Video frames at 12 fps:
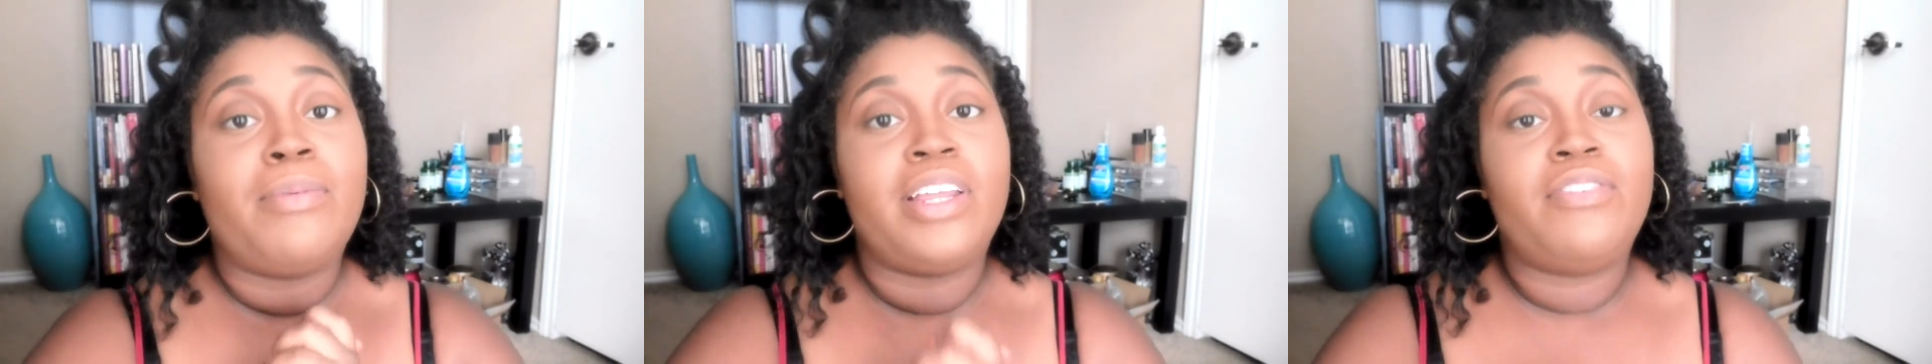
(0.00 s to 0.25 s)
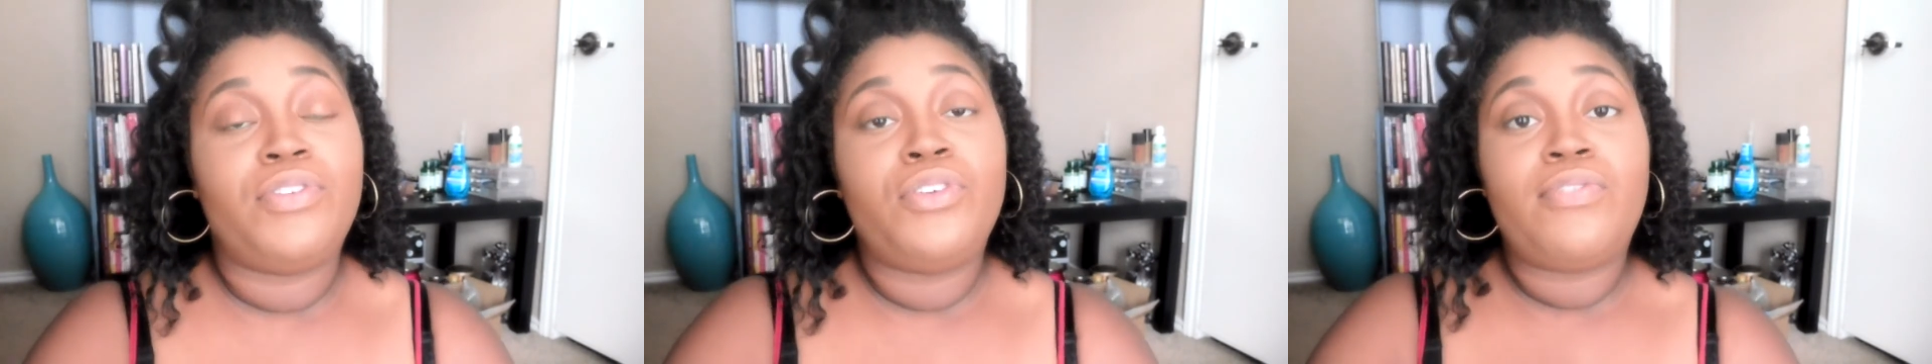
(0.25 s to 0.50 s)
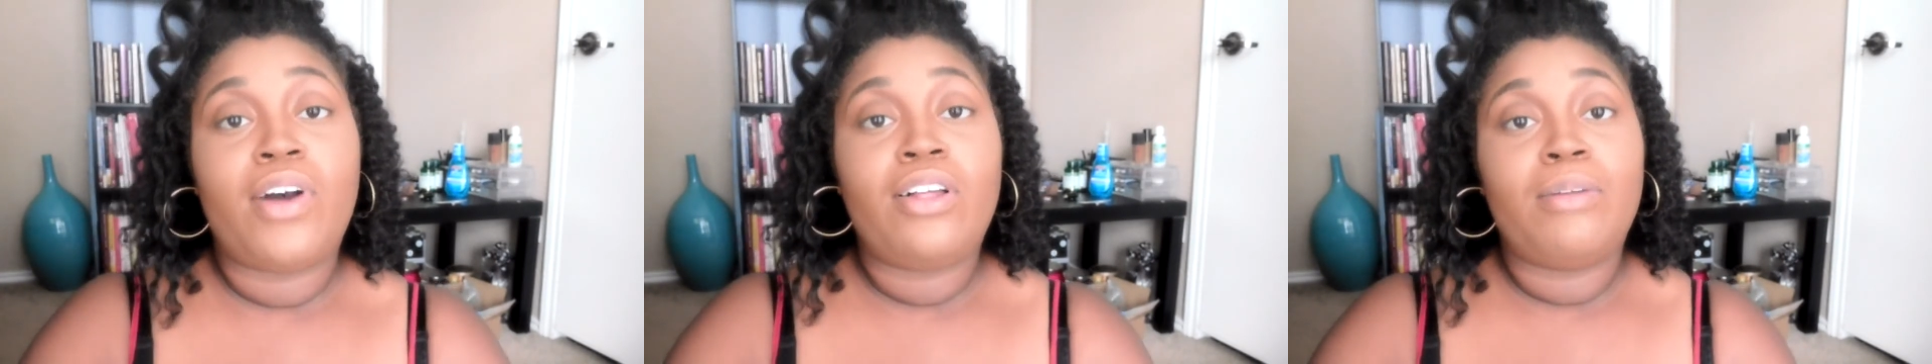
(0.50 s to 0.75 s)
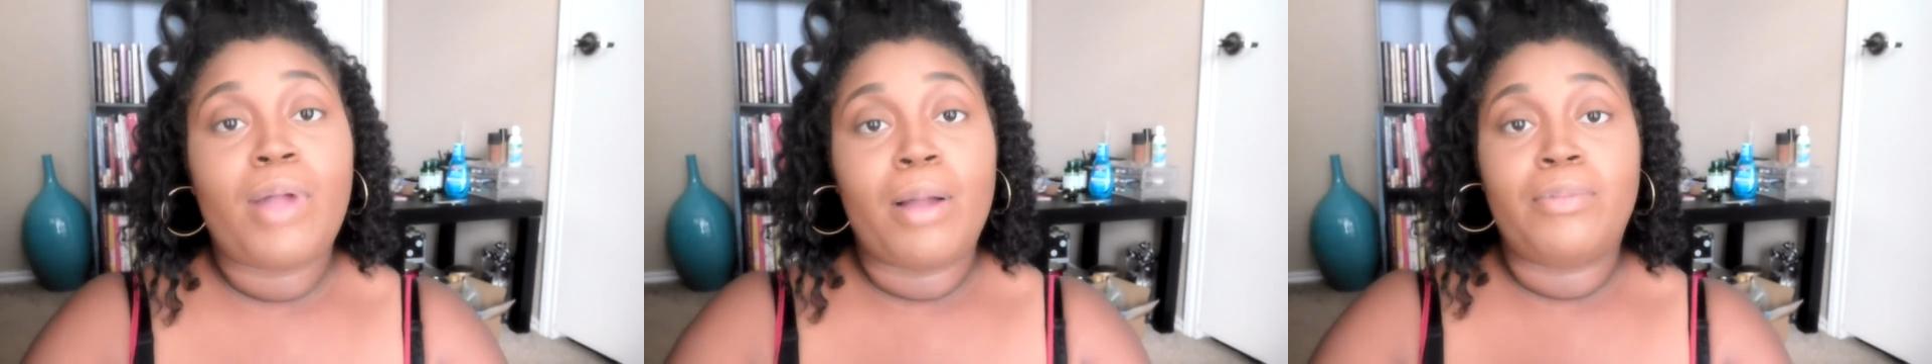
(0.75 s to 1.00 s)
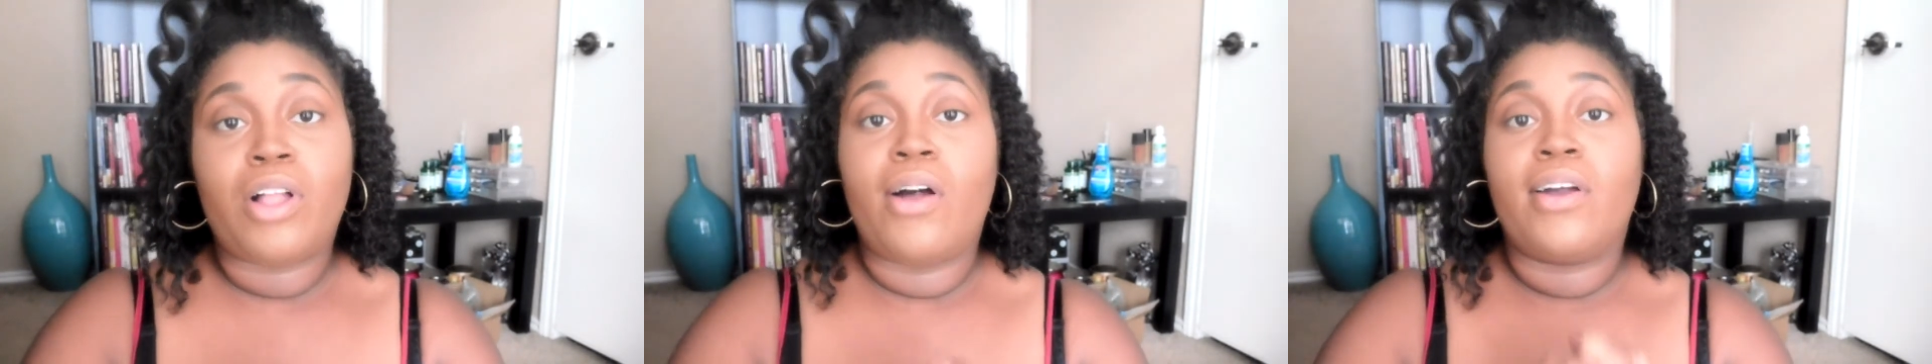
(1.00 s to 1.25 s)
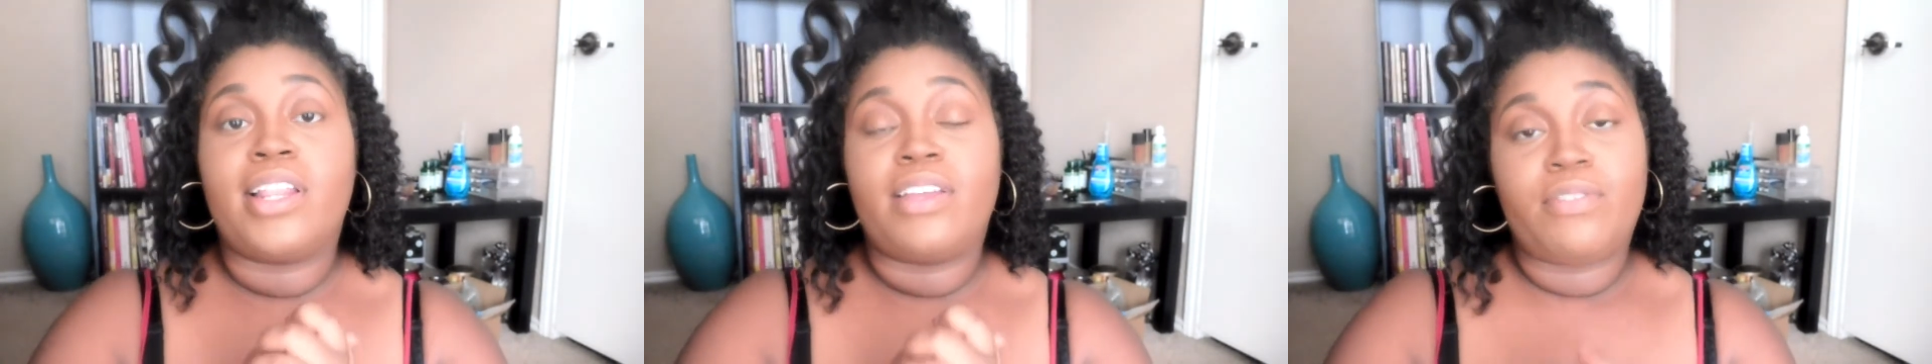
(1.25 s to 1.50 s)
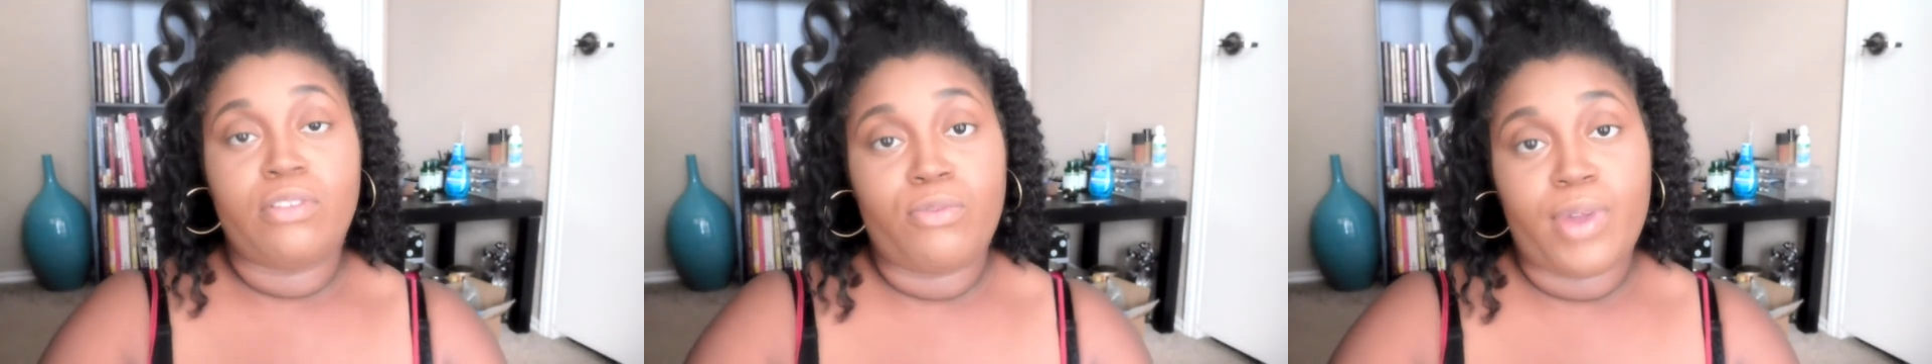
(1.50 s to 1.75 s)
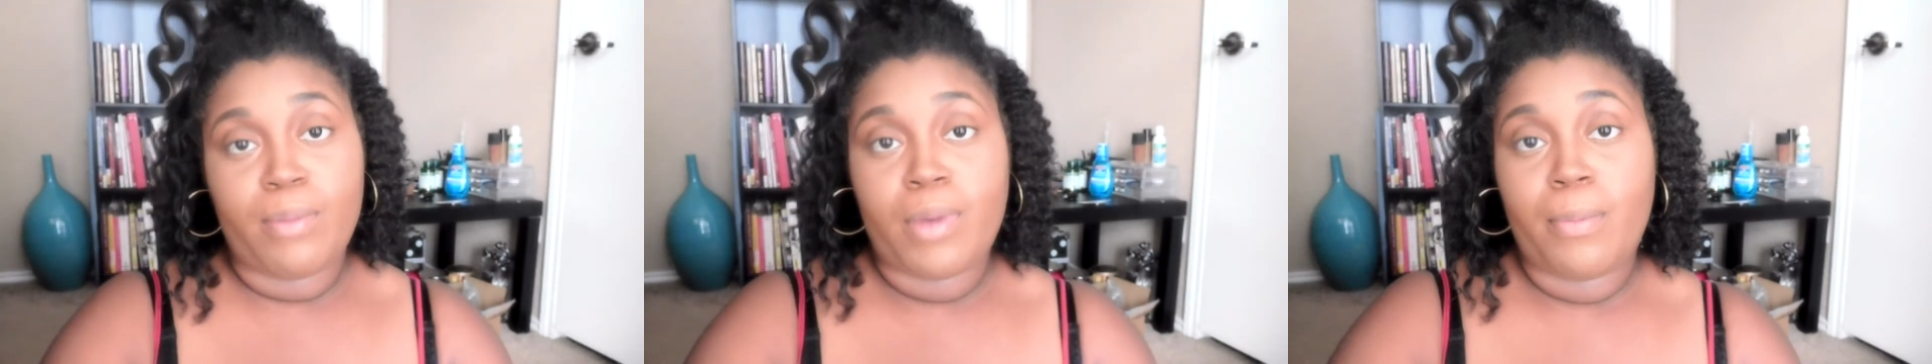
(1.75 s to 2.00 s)
but if you follow my blog and if you
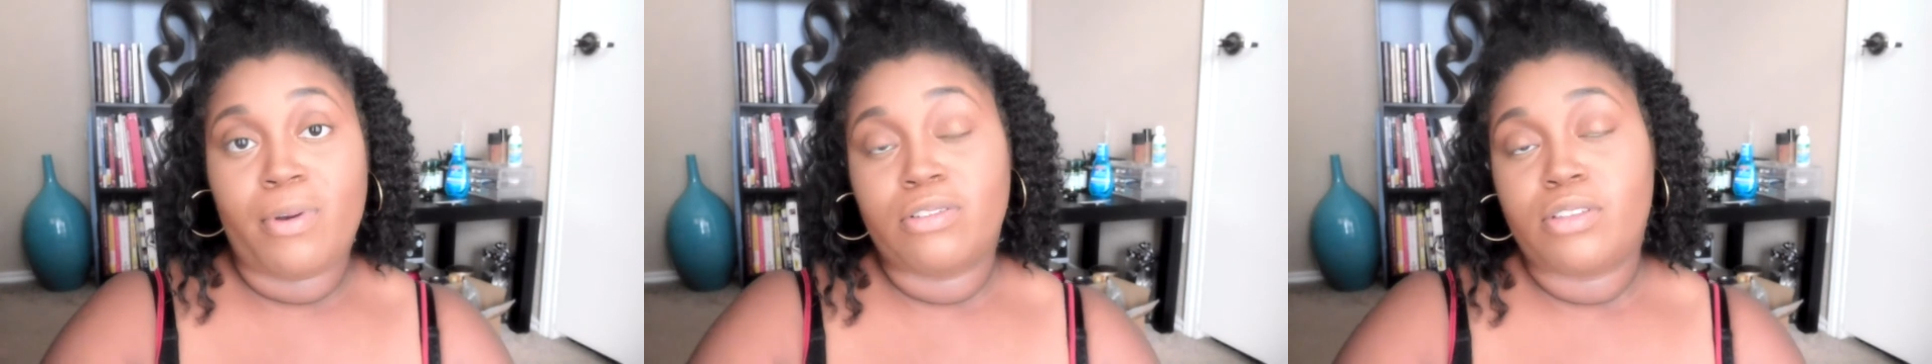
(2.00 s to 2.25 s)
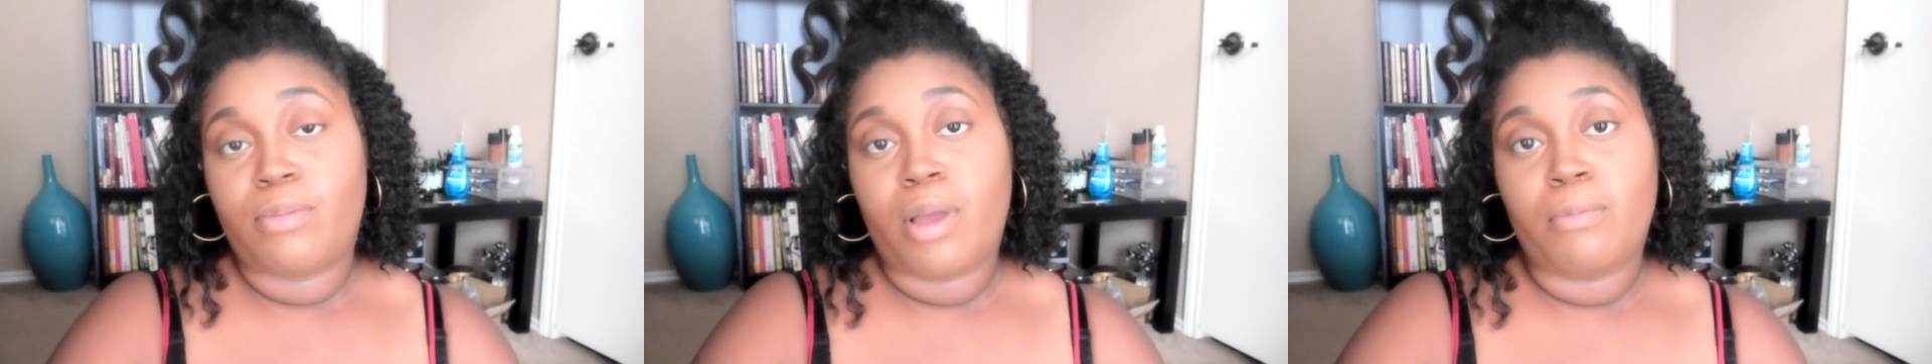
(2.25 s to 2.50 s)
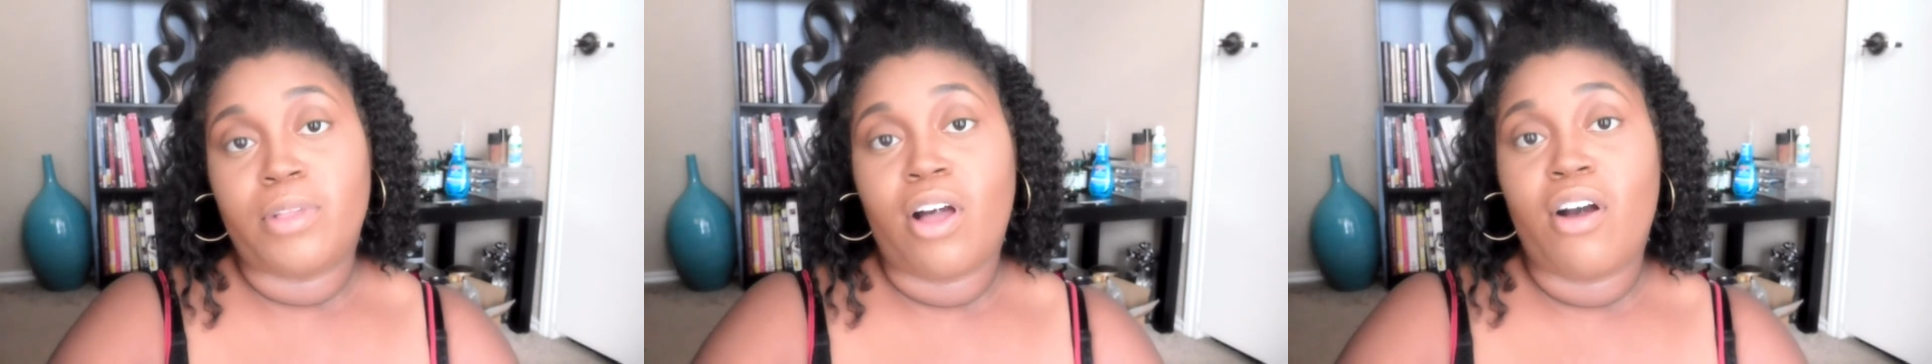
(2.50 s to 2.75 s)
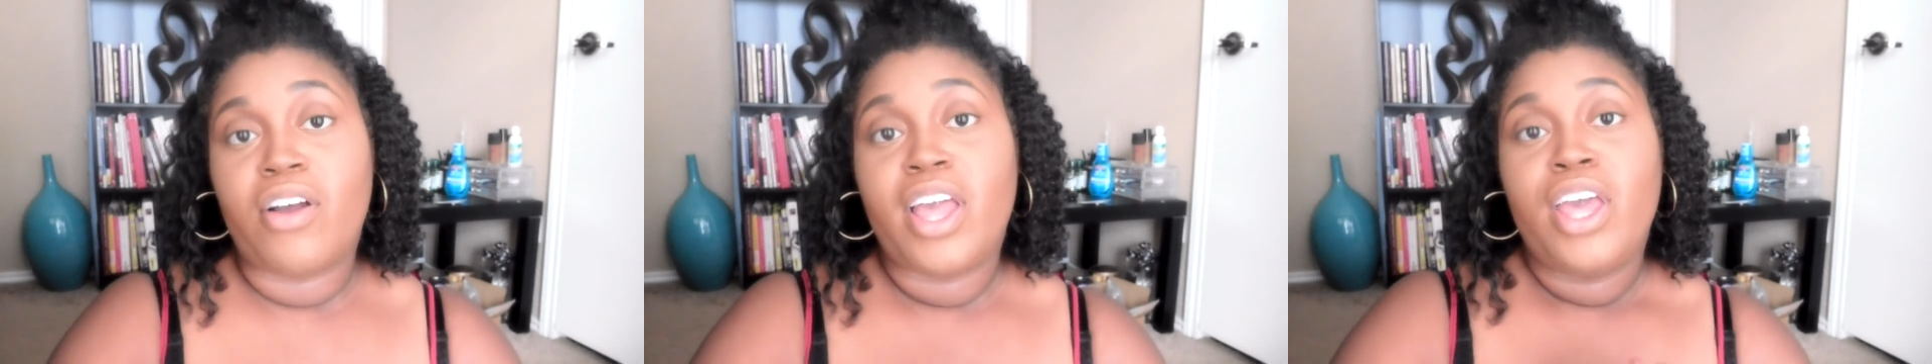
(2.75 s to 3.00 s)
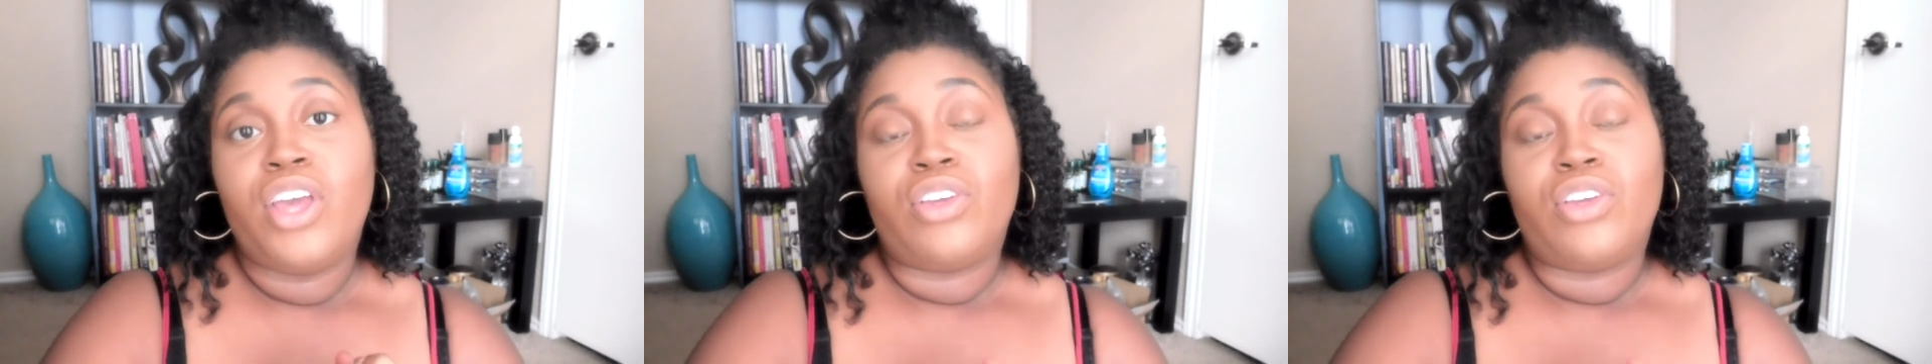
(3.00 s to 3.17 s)
read my post on my blog,